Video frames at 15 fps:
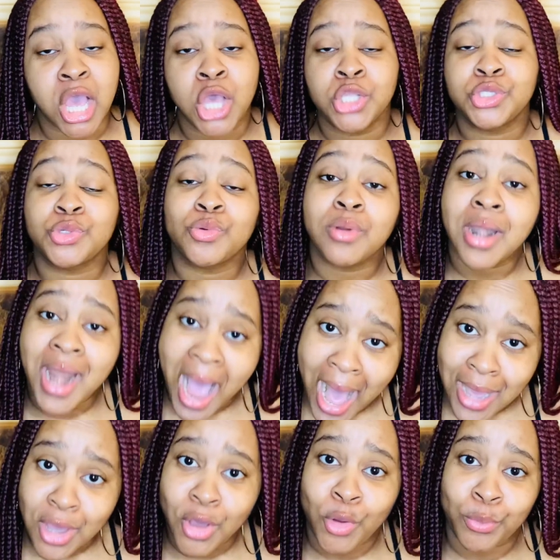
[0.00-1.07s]
Do not
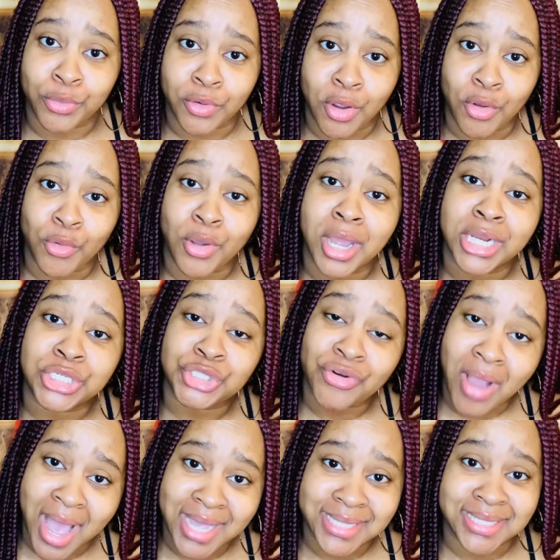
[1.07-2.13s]
go broke
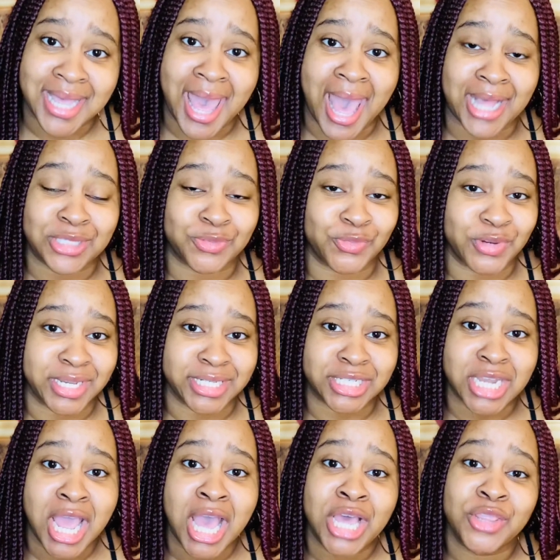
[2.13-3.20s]
trying to act rich.
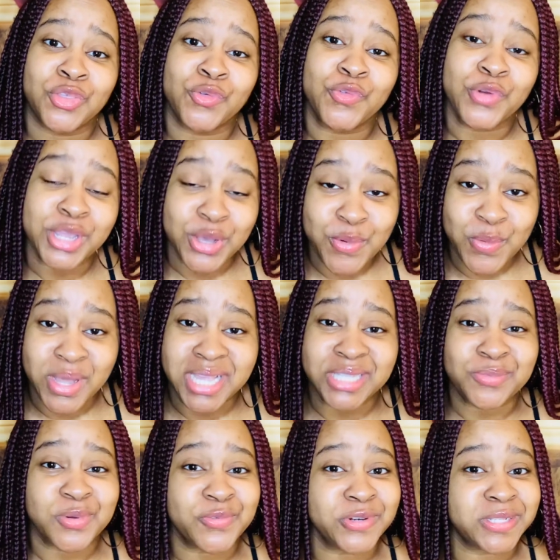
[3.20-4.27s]
The real ones
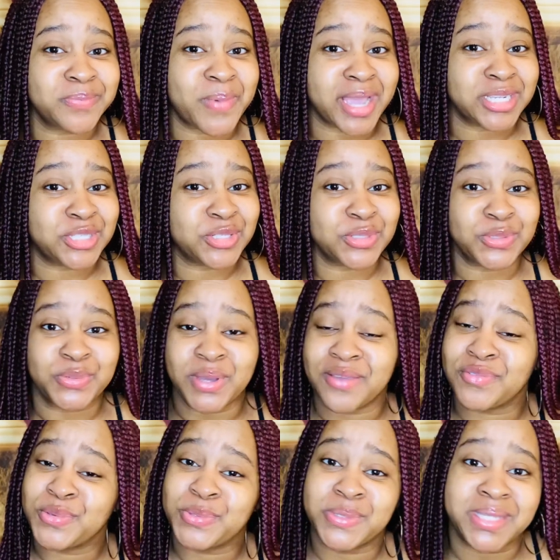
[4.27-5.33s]
will respect you if you
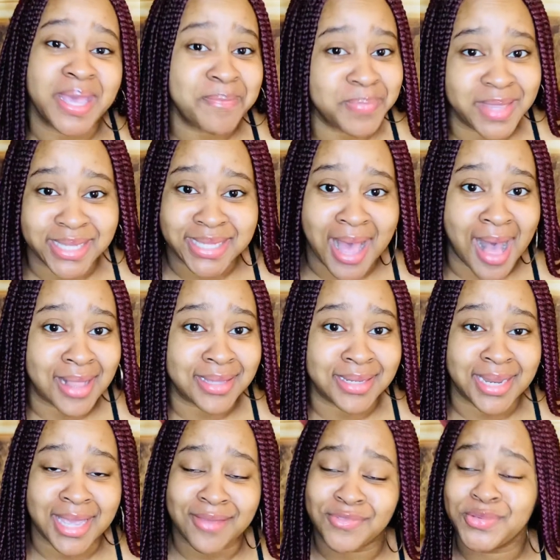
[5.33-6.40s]
skip this
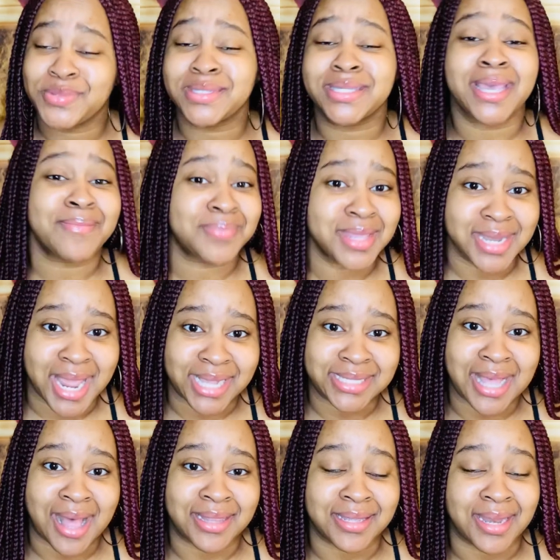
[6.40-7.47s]
holiday, if you skip the next
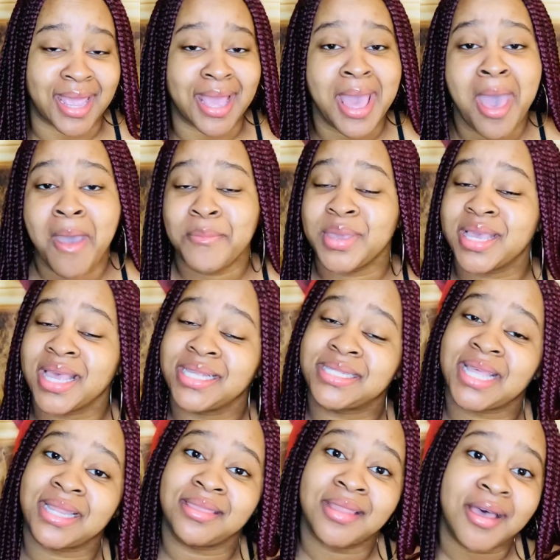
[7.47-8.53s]
holiday, because they
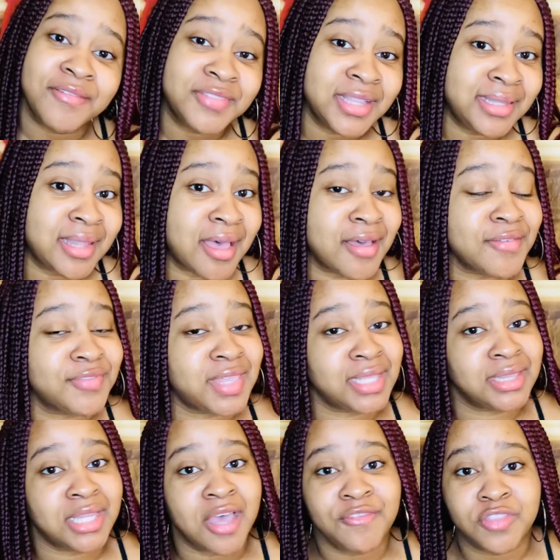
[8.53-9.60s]
love the love, they
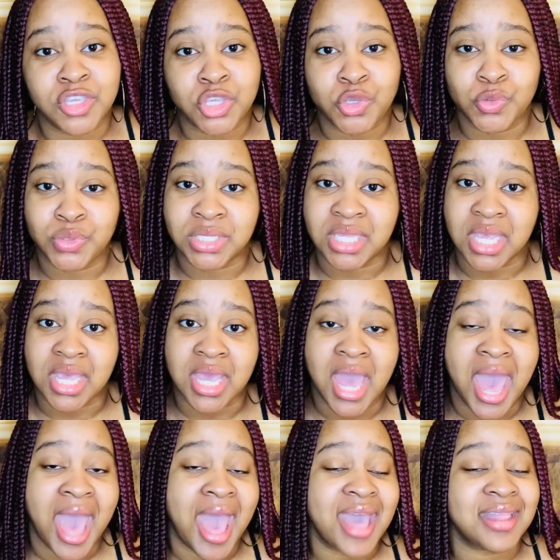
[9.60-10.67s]
love the QT,
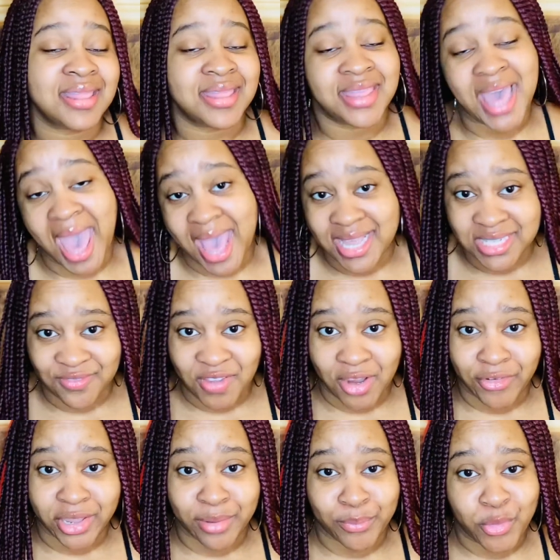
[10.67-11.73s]
and that is very
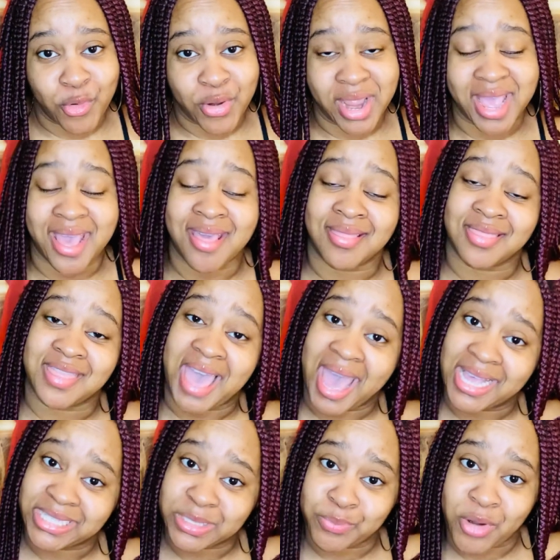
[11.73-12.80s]
important, and that
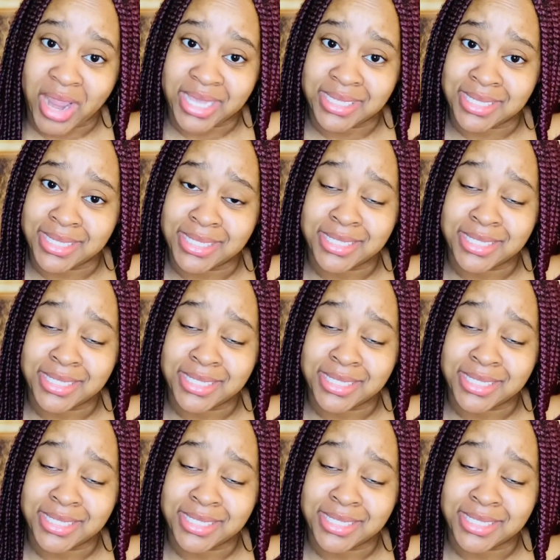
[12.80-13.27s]
is priceless.